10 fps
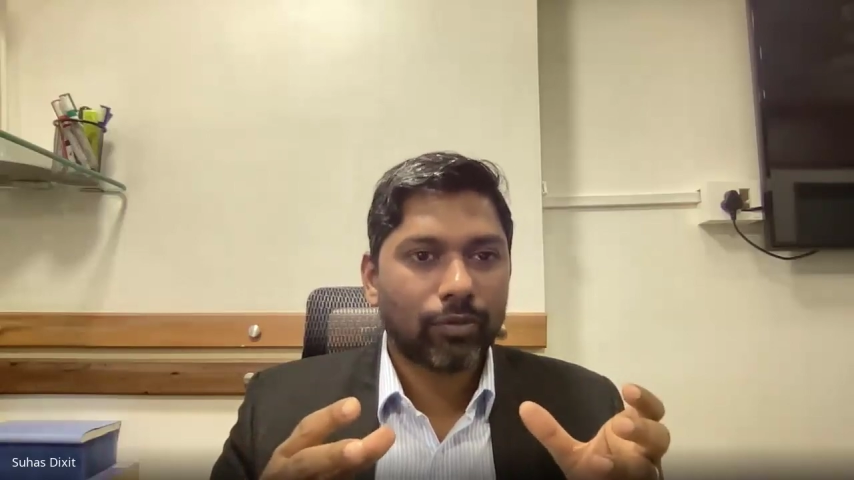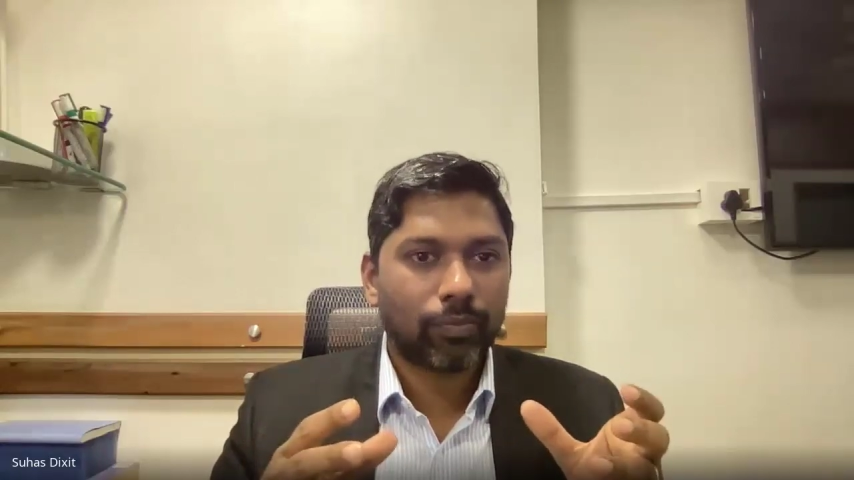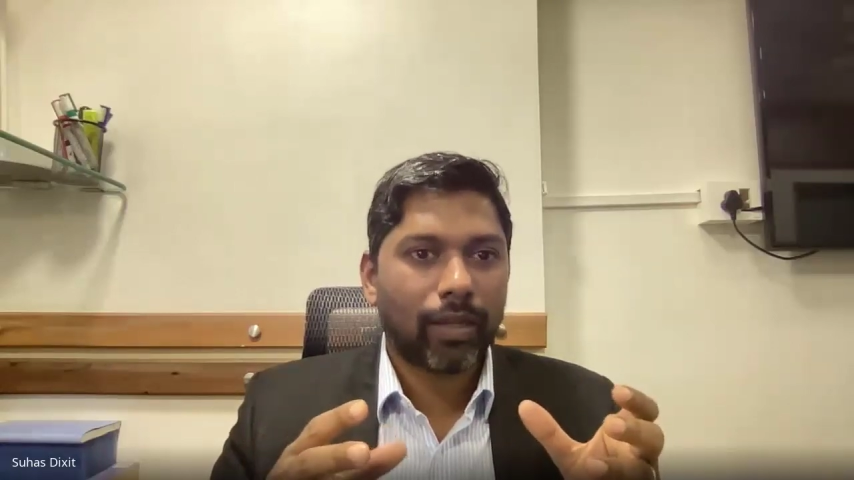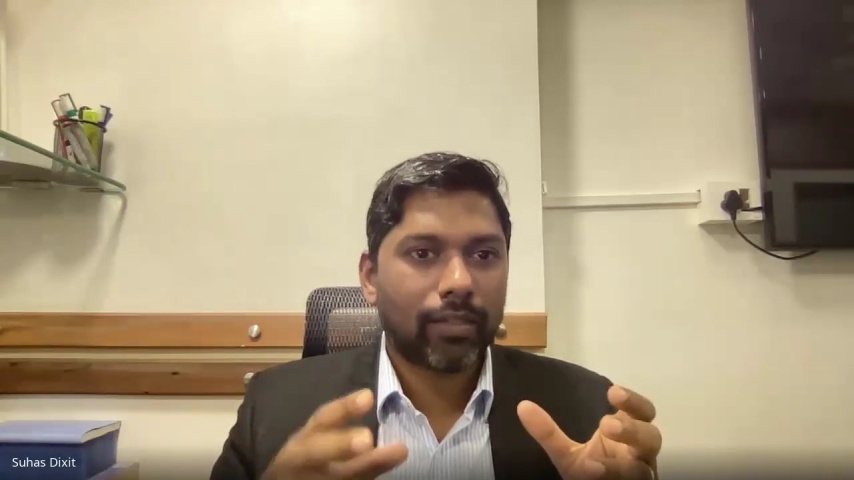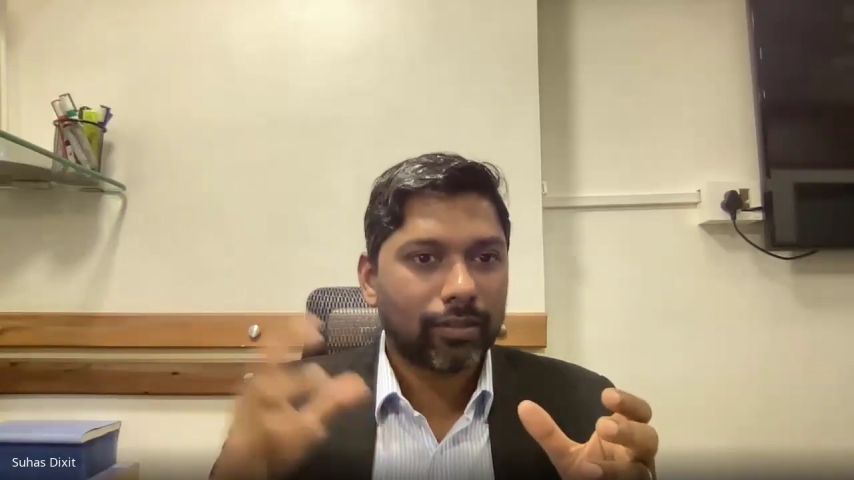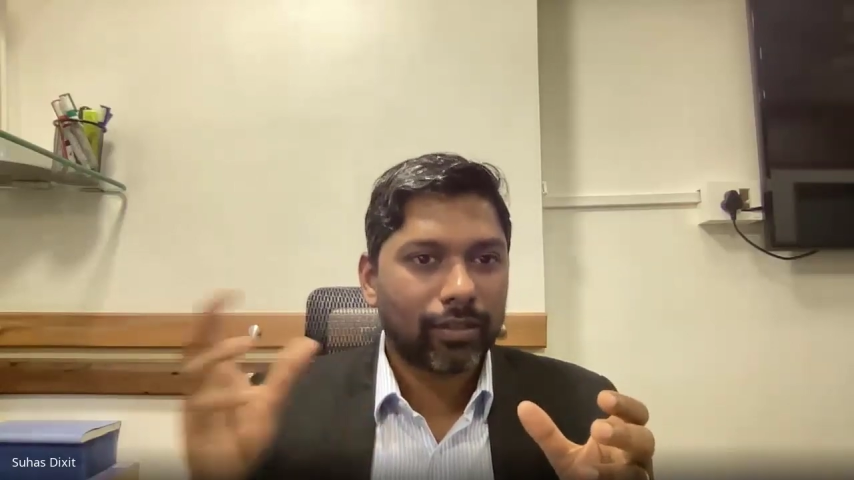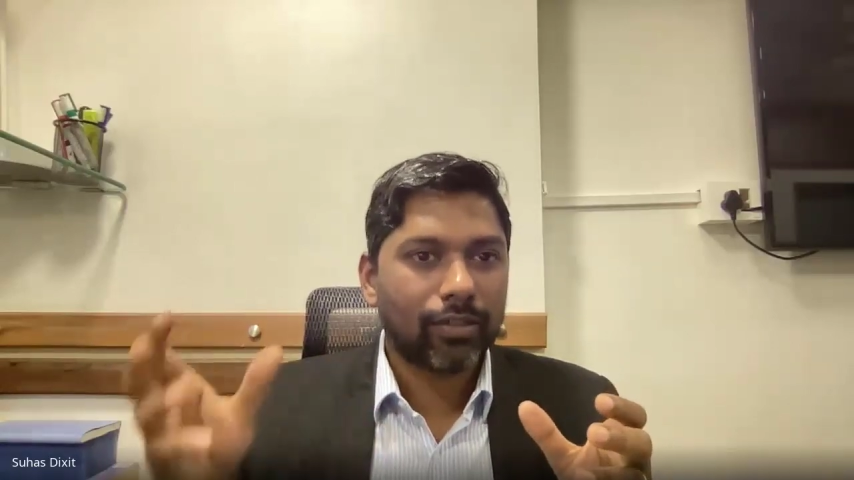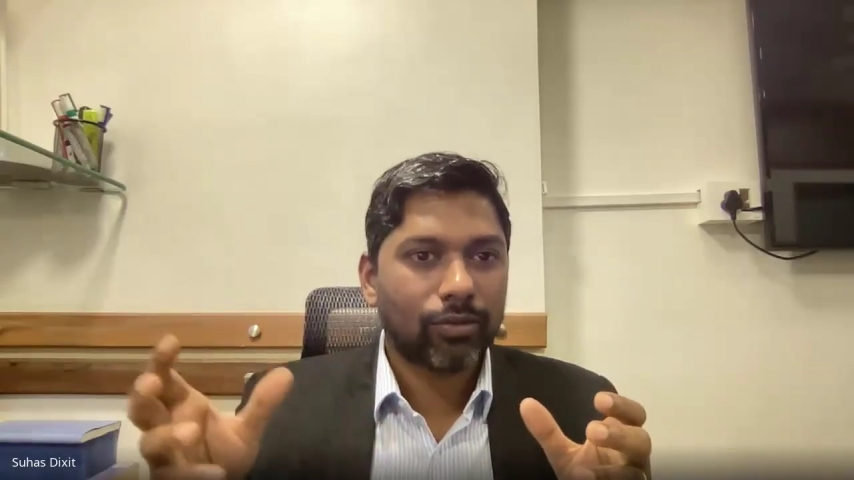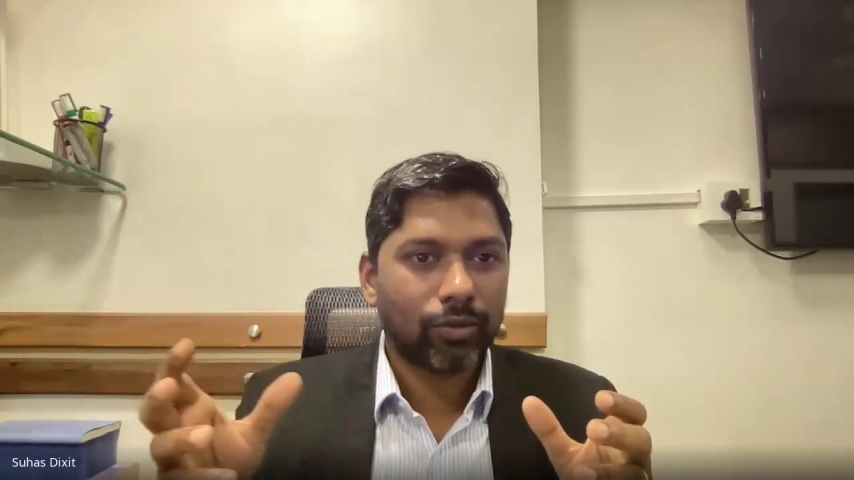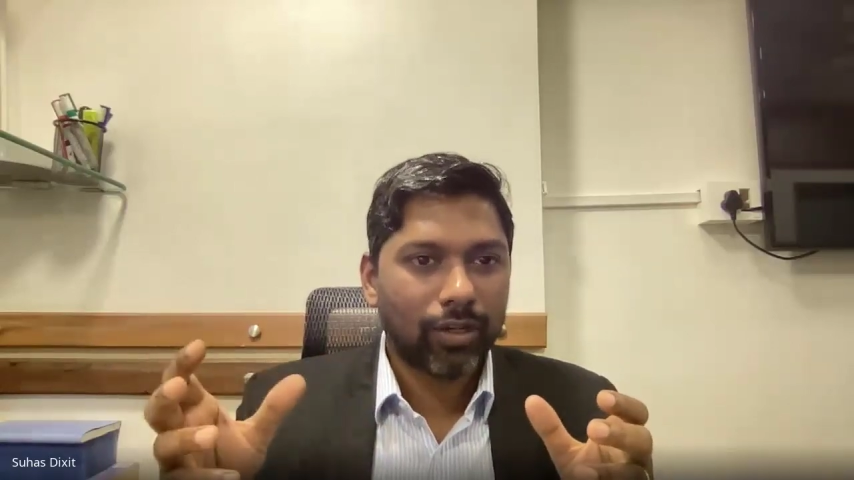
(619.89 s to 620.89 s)
of plastic
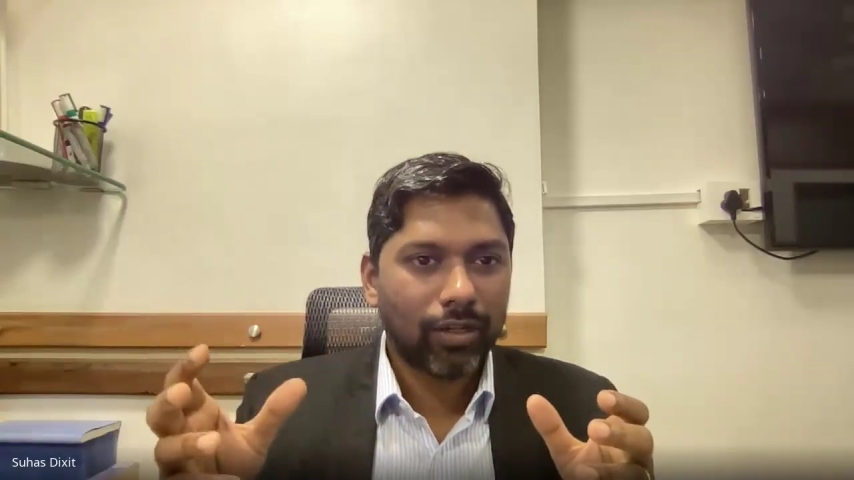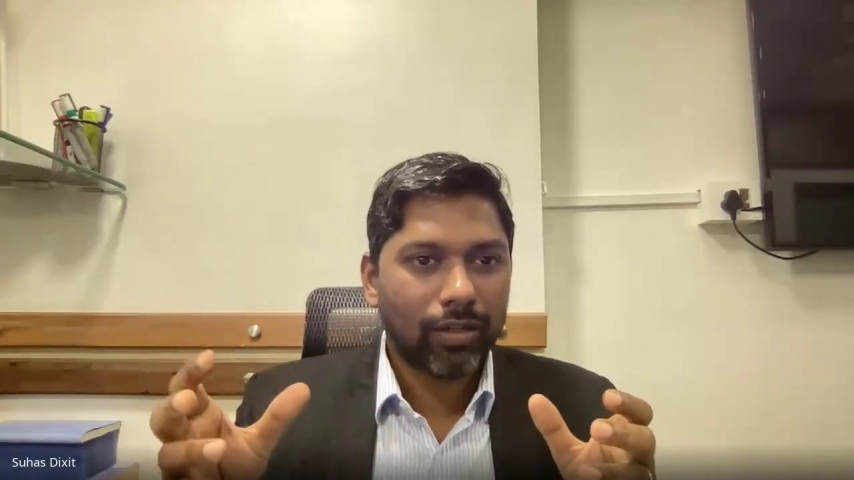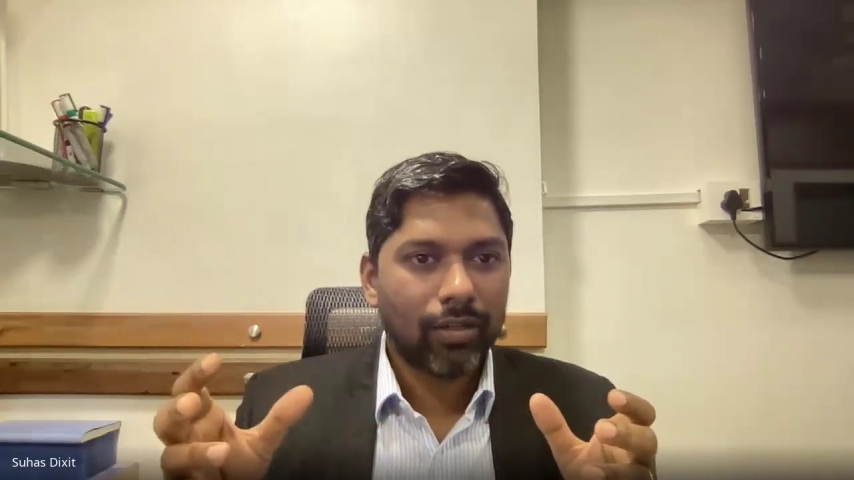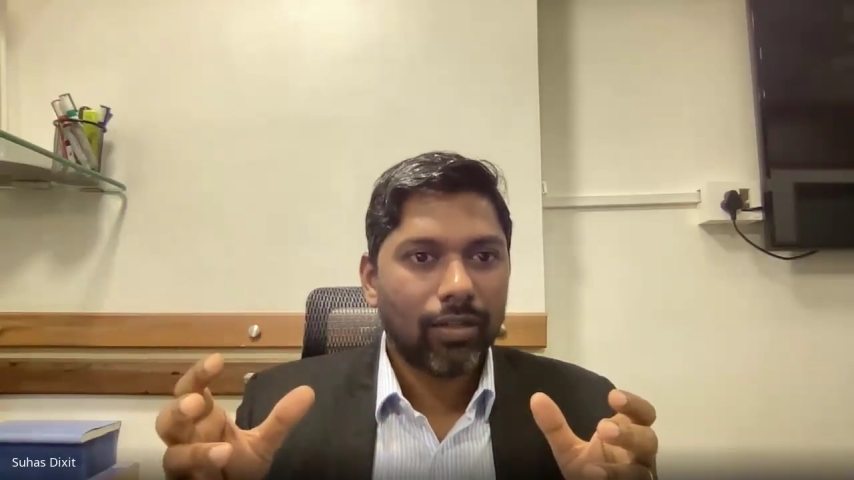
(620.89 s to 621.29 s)
into oil.